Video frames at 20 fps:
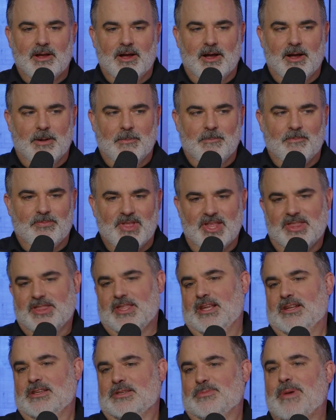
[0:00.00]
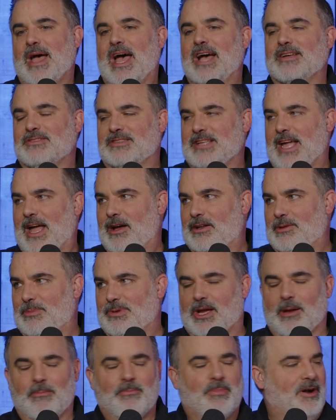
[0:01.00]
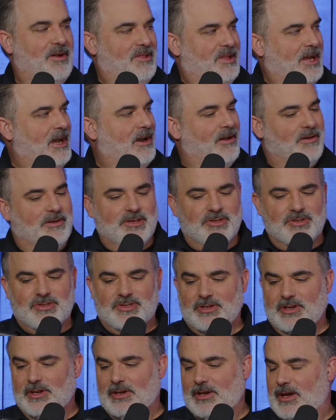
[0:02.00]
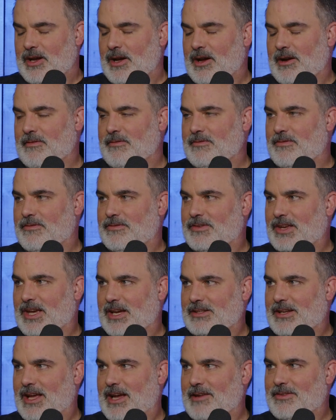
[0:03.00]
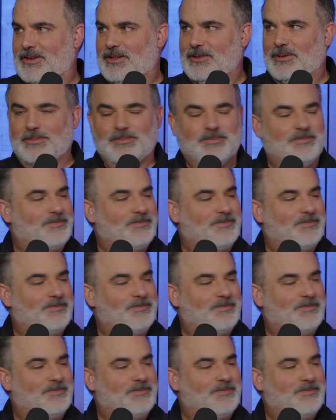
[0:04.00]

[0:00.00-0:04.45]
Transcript: that then is passed down to become part of the heritage of King David.